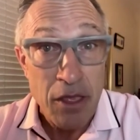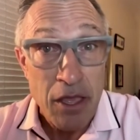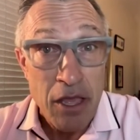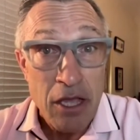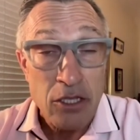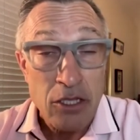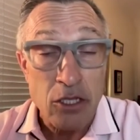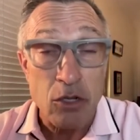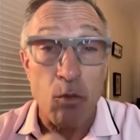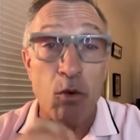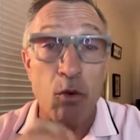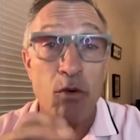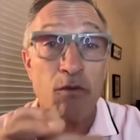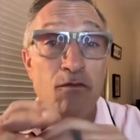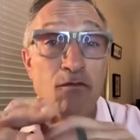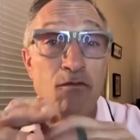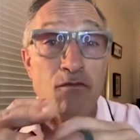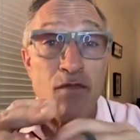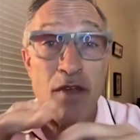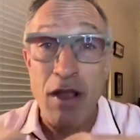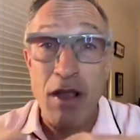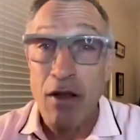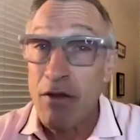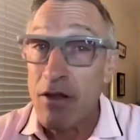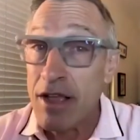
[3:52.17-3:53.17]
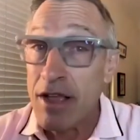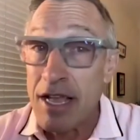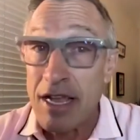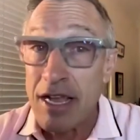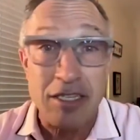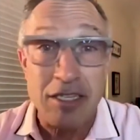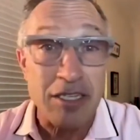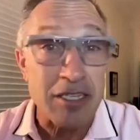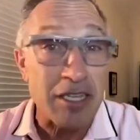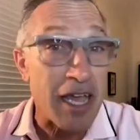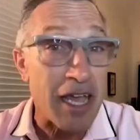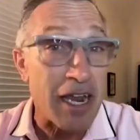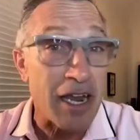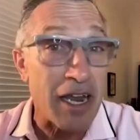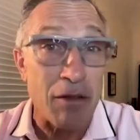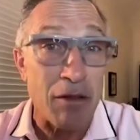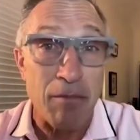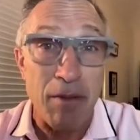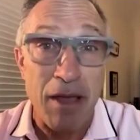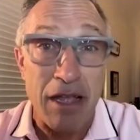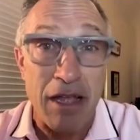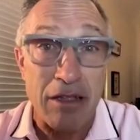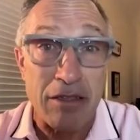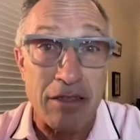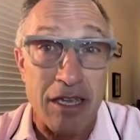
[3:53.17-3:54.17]
So we're very excited
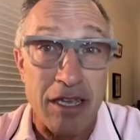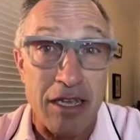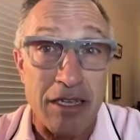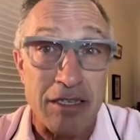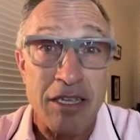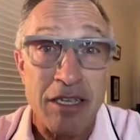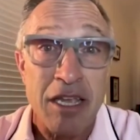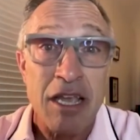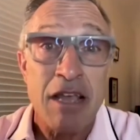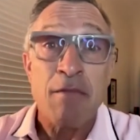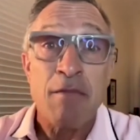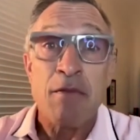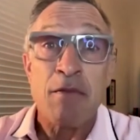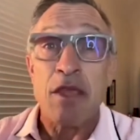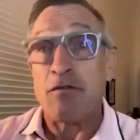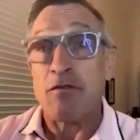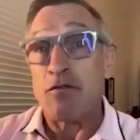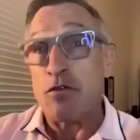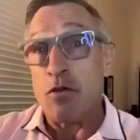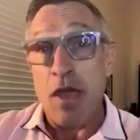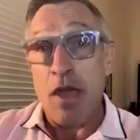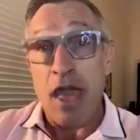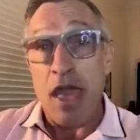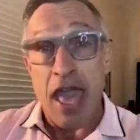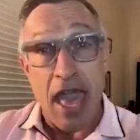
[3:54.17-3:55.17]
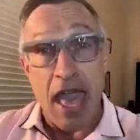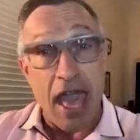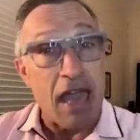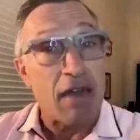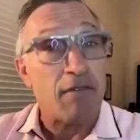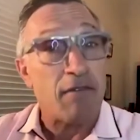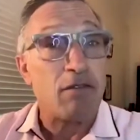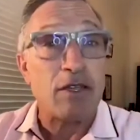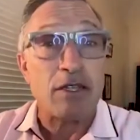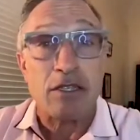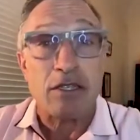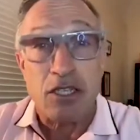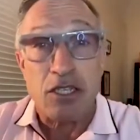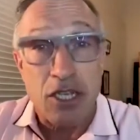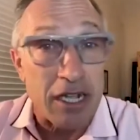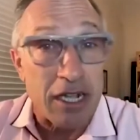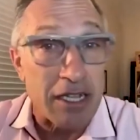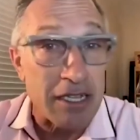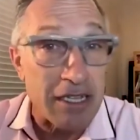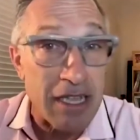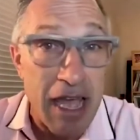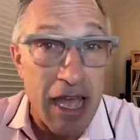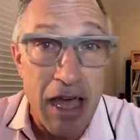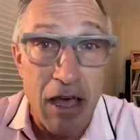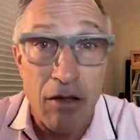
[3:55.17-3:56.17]
about this. If you haven't
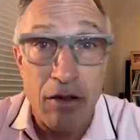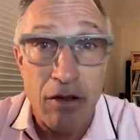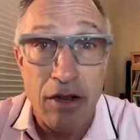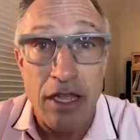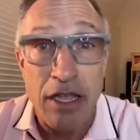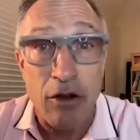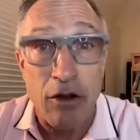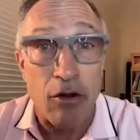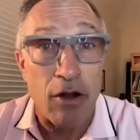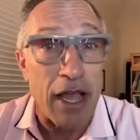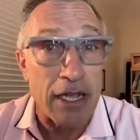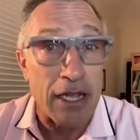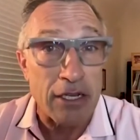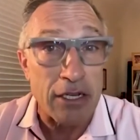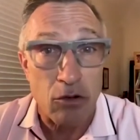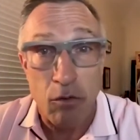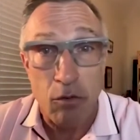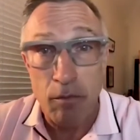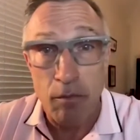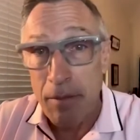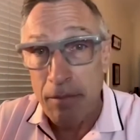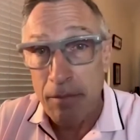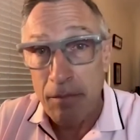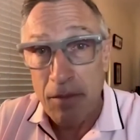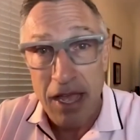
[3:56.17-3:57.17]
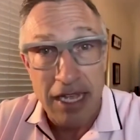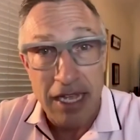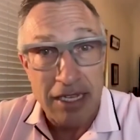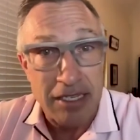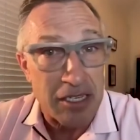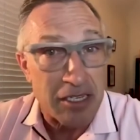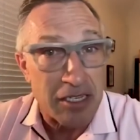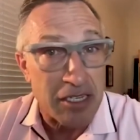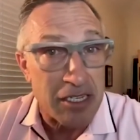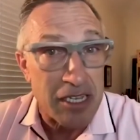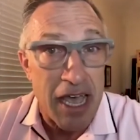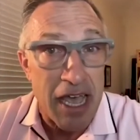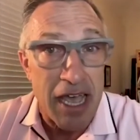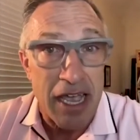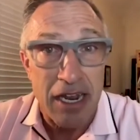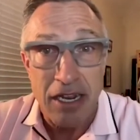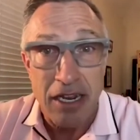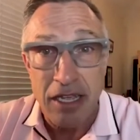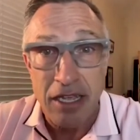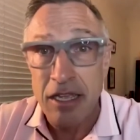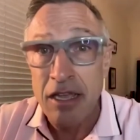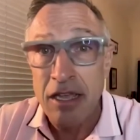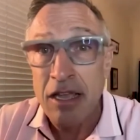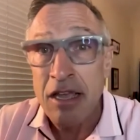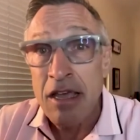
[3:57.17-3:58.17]
checked out International Peptide
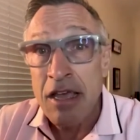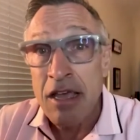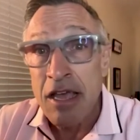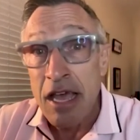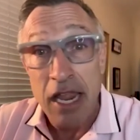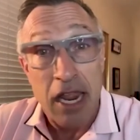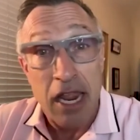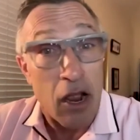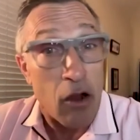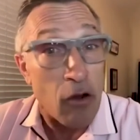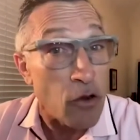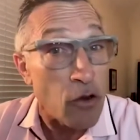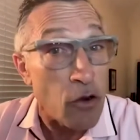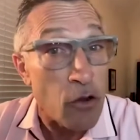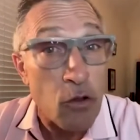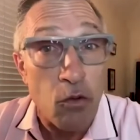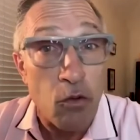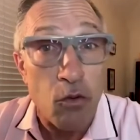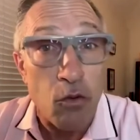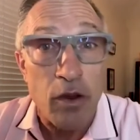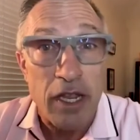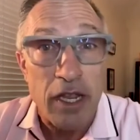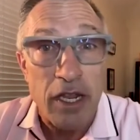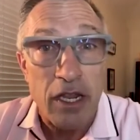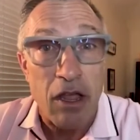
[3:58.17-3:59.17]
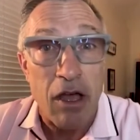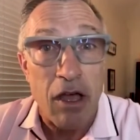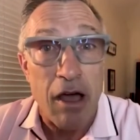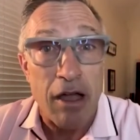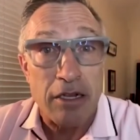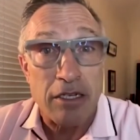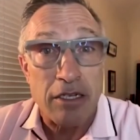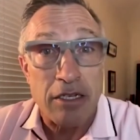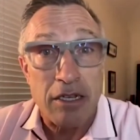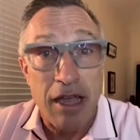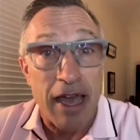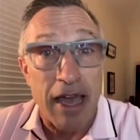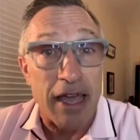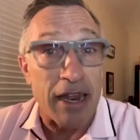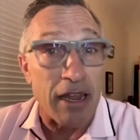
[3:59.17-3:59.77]
Society and our new relaunch, I'd